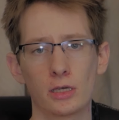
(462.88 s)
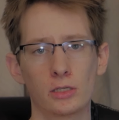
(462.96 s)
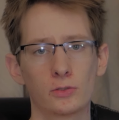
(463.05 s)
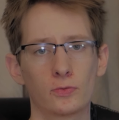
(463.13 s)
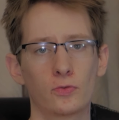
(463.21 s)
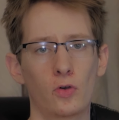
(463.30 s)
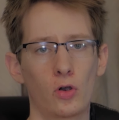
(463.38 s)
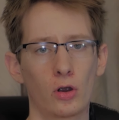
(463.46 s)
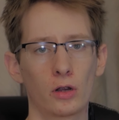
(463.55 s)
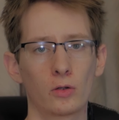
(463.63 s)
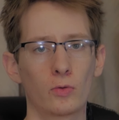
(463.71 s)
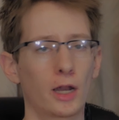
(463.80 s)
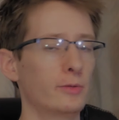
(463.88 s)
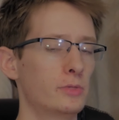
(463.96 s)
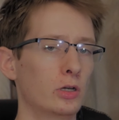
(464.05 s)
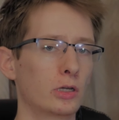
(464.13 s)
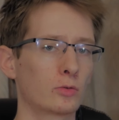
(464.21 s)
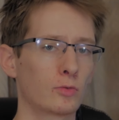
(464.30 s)
it is for when I'm
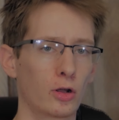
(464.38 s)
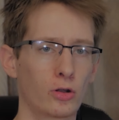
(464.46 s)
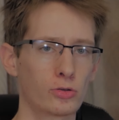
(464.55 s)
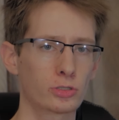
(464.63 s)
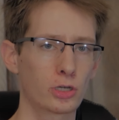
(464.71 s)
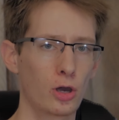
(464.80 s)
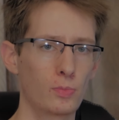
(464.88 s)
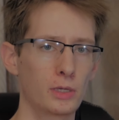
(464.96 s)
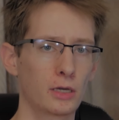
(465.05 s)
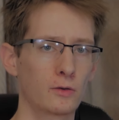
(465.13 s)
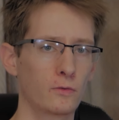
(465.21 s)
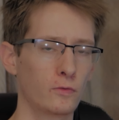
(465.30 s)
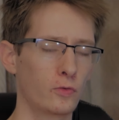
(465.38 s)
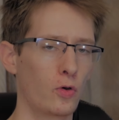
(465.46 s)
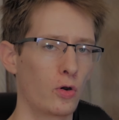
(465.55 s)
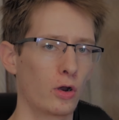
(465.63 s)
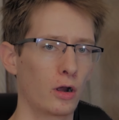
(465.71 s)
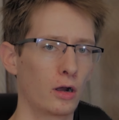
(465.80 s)
doing rotoscoping
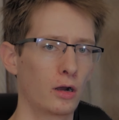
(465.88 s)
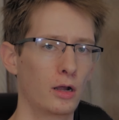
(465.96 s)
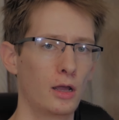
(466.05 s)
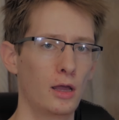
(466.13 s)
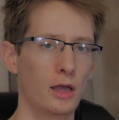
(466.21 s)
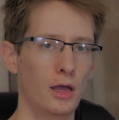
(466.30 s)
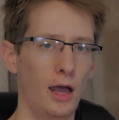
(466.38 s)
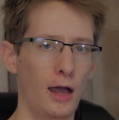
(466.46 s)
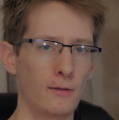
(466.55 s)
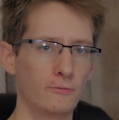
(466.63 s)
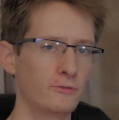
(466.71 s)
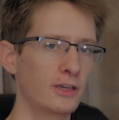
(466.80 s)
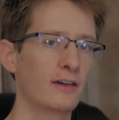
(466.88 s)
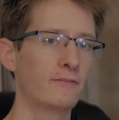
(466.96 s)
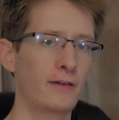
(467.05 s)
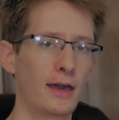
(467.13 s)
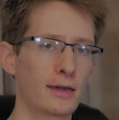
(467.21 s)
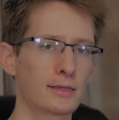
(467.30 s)
for
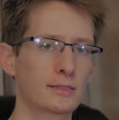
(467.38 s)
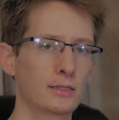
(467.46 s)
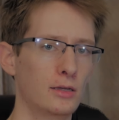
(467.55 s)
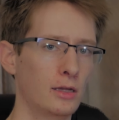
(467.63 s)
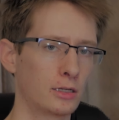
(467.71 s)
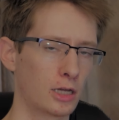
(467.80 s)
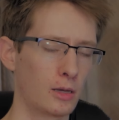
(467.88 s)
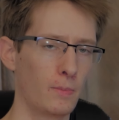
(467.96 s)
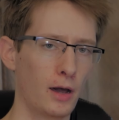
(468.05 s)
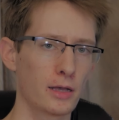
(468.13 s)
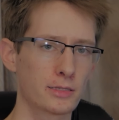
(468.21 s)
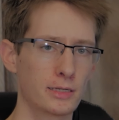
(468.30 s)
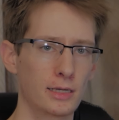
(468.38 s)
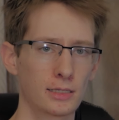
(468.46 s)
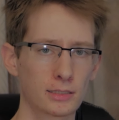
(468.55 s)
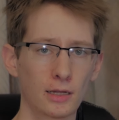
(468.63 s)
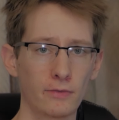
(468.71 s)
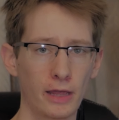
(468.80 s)
VFX and
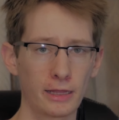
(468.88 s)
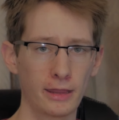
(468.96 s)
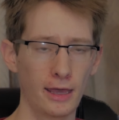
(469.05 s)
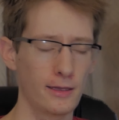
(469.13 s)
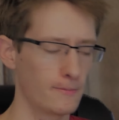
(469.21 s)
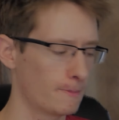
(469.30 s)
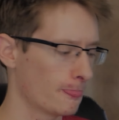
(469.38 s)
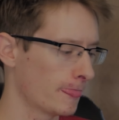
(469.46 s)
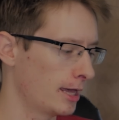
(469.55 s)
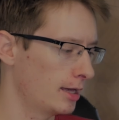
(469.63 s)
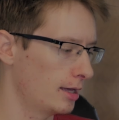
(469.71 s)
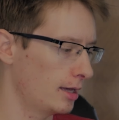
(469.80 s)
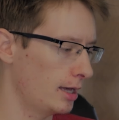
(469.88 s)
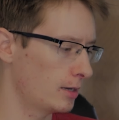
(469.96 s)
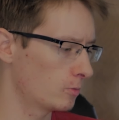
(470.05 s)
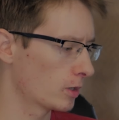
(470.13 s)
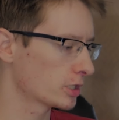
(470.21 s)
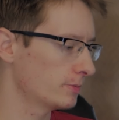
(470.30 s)
compositing, stuff like that.
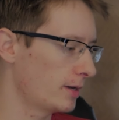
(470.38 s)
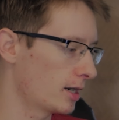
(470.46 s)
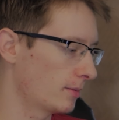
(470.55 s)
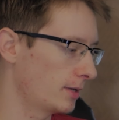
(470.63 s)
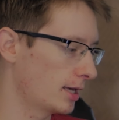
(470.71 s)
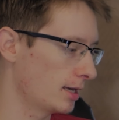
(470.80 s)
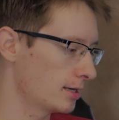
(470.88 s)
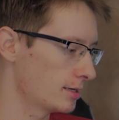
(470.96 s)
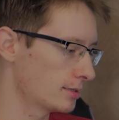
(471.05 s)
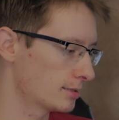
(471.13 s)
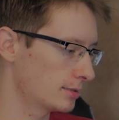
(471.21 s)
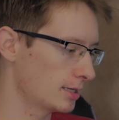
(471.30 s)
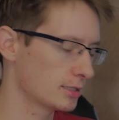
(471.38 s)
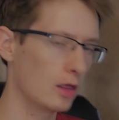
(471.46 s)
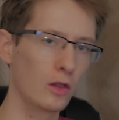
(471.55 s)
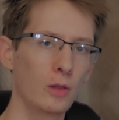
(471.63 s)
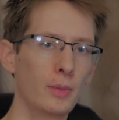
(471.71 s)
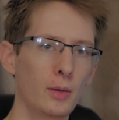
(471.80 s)
It works better because it's a
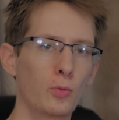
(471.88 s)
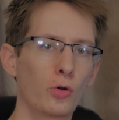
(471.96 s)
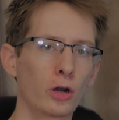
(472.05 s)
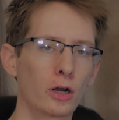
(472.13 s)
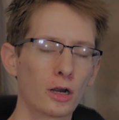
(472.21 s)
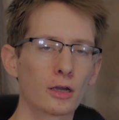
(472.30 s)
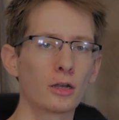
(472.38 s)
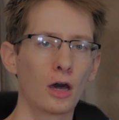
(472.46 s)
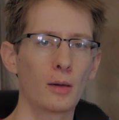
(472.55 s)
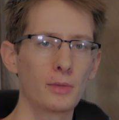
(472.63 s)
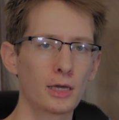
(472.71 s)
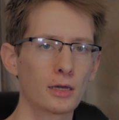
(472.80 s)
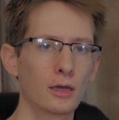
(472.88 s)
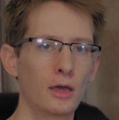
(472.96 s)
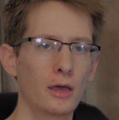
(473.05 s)
little bit more ergonomic